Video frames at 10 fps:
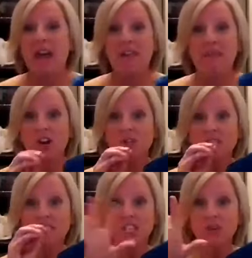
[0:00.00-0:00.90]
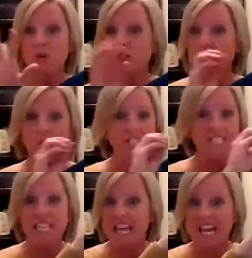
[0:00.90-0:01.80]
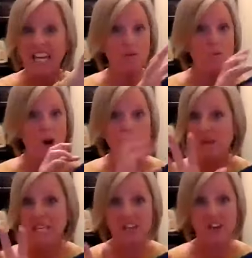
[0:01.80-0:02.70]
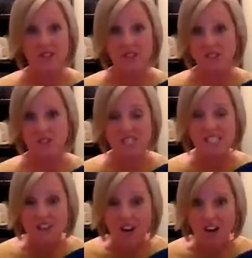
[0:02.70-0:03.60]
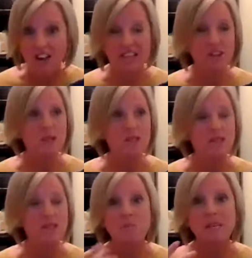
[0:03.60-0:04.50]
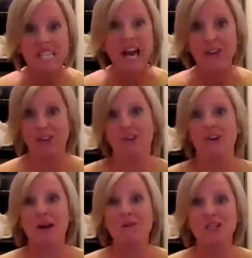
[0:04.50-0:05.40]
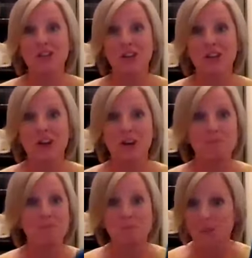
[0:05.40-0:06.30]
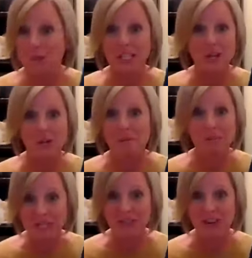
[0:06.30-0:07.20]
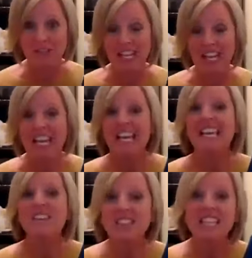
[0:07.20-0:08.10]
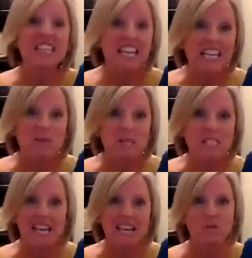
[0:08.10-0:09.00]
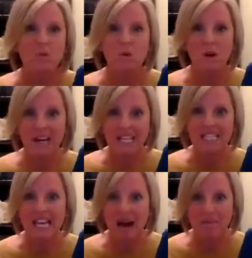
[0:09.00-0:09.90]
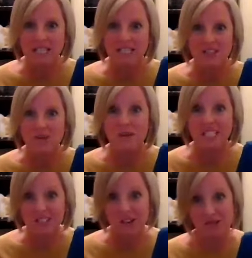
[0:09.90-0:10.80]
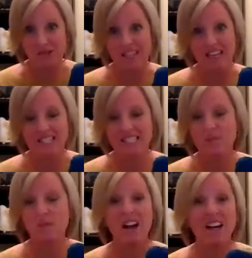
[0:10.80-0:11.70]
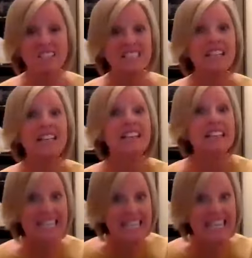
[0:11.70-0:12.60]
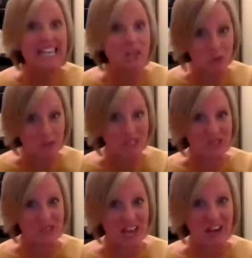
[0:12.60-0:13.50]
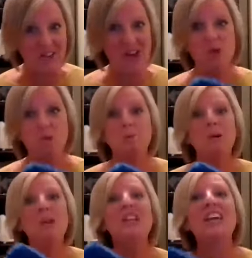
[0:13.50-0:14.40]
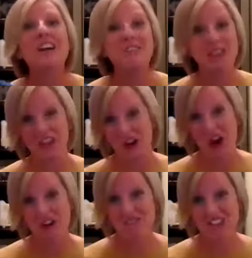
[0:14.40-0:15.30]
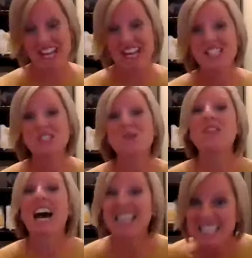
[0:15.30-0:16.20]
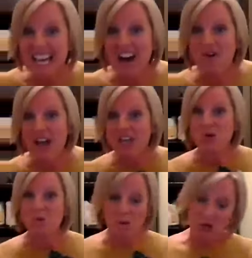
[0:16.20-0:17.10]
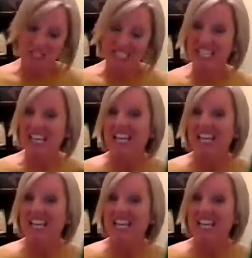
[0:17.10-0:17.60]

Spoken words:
And then all of a sudden you couldn't see any water beading on the surface at all. It was spectacular. I wish I could have got a really great picture of it. Even the lady was saying, what is happening to the window? And I said, we're actually cleaning your window now. We're pulling everything off. So that is how ENJO works.